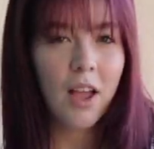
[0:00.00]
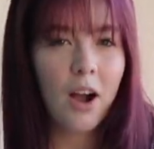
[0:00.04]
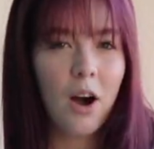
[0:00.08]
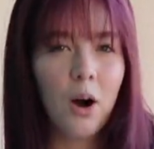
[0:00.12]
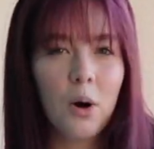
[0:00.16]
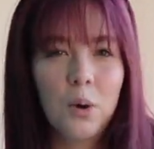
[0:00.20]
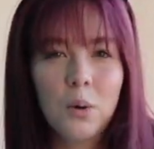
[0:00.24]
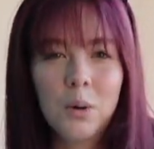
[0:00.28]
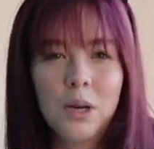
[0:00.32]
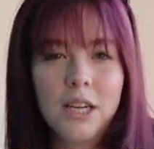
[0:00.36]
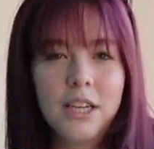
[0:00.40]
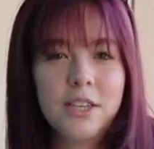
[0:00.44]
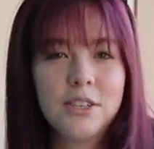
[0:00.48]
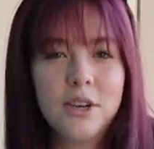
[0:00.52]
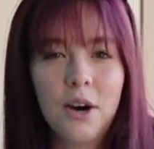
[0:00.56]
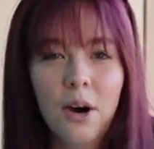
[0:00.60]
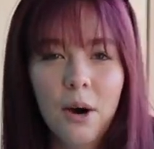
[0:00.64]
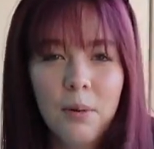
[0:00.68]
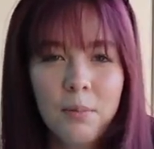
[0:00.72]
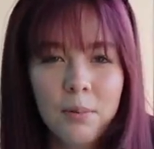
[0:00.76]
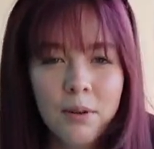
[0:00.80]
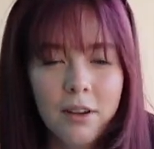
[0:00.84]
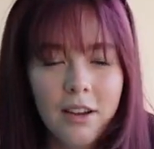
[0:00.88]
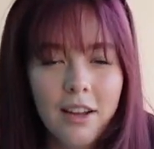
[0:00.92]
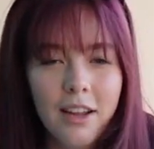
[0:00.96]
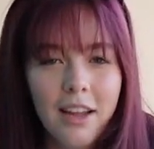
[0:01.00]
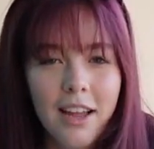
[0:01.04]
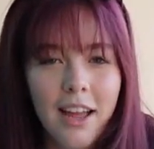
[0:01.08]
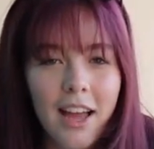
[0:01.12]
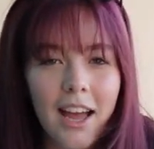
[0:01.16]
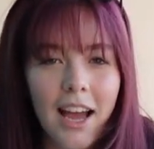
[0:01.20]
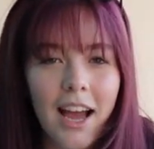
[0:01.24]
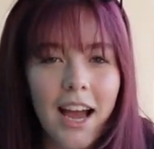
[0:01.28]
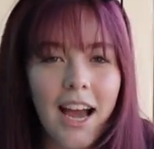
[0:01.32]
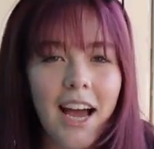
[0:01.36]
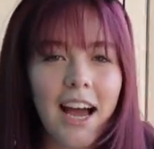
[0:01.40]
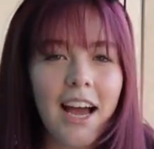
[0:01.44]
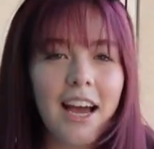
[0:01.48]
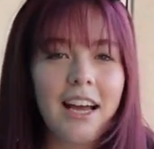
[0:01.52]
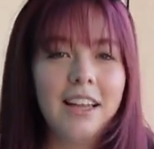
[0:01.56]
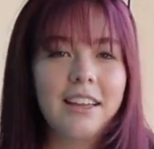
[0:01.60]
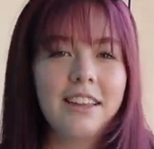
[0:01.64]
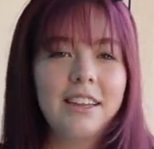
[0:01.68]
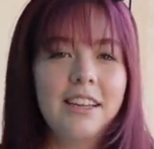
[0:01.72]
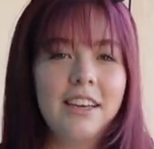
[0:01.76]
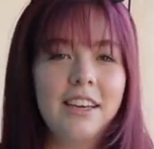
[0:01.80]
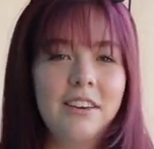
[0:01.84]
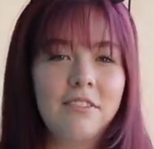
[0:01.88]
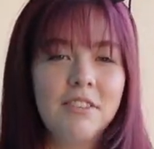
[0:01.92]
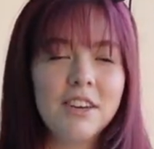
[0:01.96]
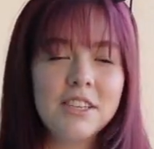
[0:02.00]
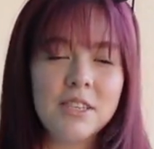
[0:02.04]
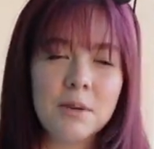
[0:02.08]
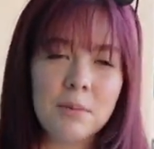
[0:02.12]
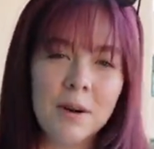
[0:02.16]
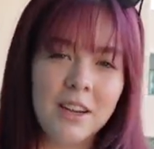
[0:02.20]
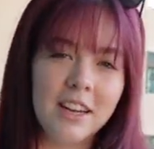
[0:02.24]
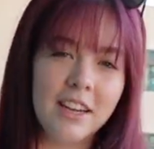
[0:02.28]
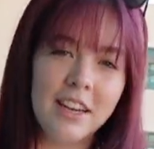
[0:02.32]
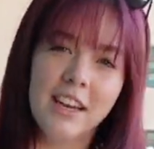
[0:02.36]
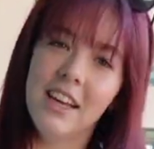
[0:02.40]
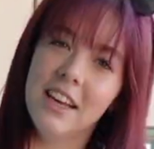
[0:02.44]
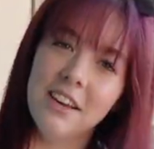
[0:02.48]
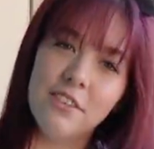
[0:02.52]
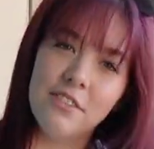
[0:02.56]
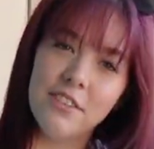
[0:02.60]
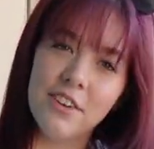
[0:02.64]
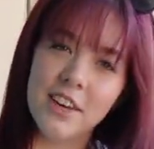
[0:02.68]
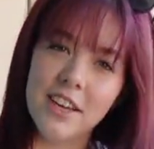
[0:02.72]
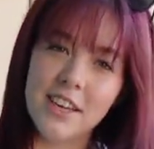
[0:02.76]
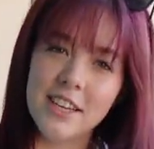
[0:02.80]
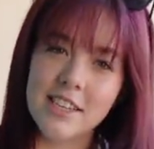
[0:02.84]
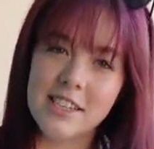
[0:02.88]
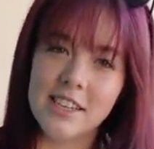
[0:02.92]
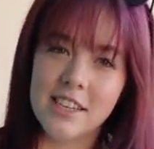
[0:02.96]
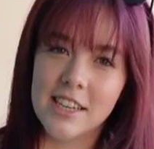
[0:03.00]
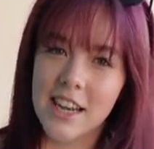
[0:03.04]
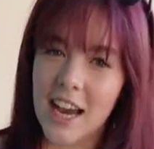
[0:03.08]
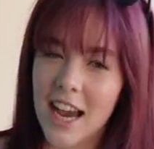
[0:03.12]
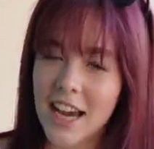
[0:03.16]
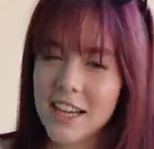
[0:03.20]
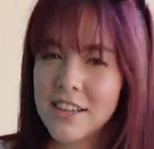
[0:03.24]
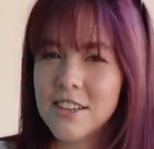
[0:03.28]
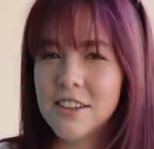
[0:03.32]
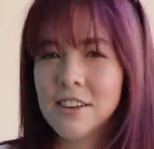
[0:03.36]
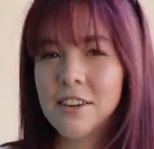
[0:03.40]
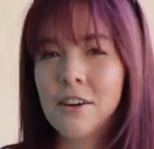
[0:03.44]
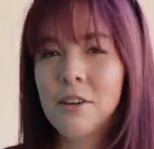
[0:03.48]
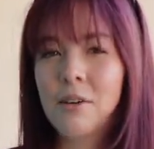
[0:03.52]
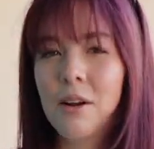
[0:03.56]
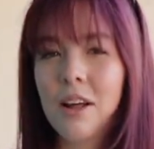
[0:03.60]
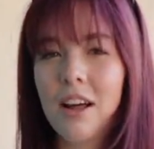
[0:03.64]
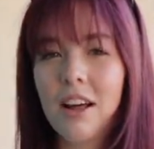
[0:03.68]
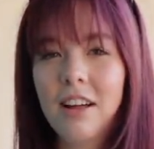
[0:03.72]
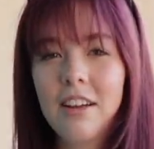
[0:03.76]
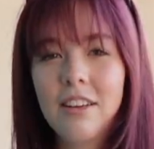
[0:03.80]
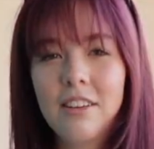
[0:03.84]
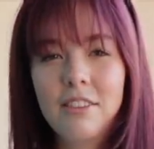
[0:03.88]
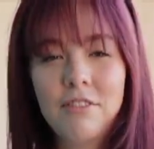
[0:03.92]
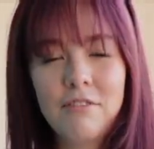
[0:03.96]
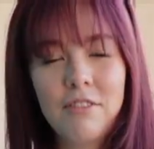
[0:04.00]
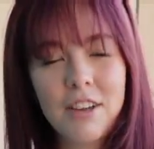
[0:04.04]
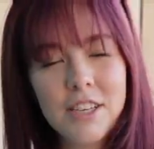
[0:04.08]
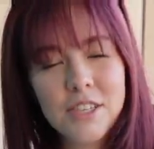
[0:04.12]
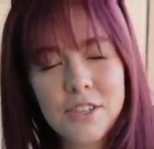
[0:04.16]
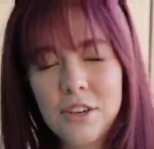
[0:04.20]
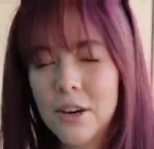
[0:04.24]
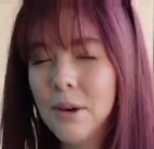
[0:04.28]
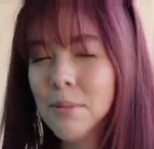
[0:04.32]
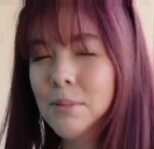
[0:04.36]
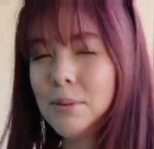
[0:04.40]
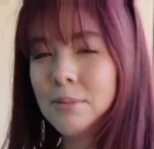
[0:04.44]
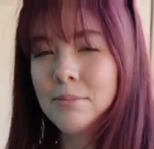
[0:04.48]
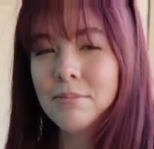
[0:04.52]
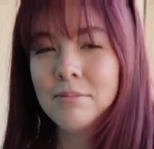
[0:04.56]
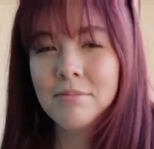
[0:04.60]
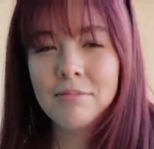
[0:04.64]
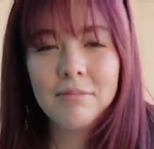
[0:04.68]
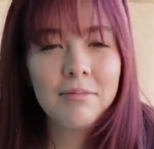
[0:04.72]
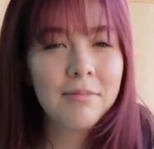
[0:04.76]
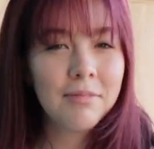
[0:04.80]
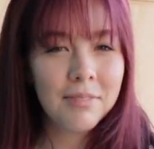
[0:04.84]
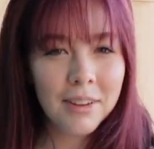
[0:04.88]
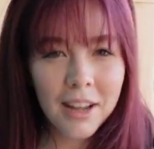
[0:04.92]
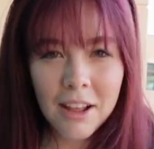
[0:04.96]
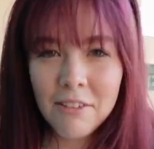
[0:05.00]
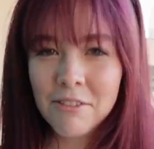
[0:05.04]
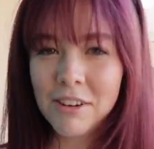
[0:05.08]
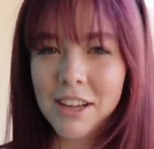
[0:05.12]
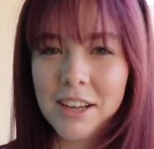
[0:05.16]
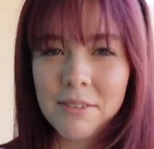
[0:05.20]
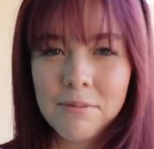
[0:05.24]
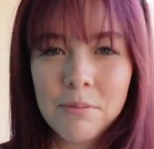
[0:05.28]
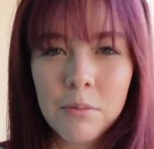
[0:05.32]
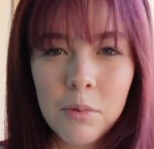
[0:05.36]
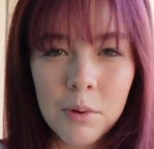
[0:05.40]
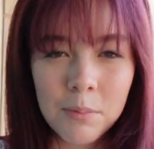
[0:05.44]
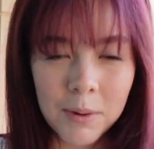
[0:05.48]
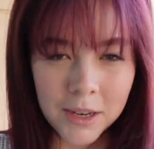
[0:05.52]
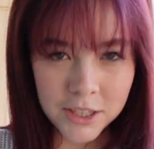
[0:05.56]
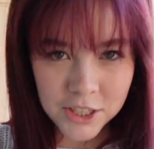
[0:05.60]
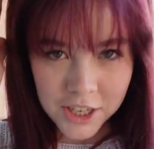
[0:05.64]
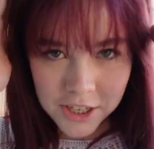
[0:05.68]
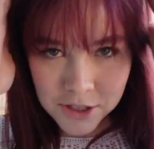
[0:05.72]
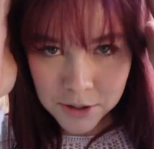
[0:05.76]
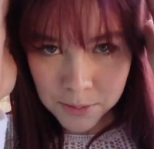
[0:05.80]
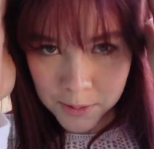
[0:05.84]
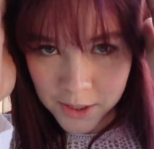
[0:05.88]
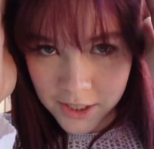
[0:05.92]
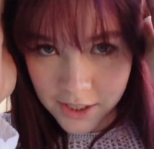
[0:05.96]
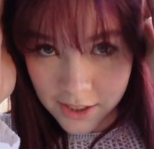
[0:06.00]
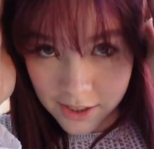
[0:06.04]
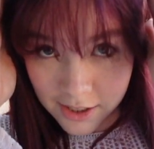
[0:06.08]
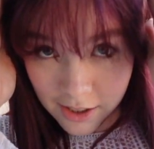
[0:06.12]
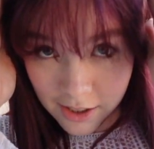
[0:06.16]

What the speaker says: holy top, and the vest top underneath is an Adenola vest top. Lovely. With my Gentle Master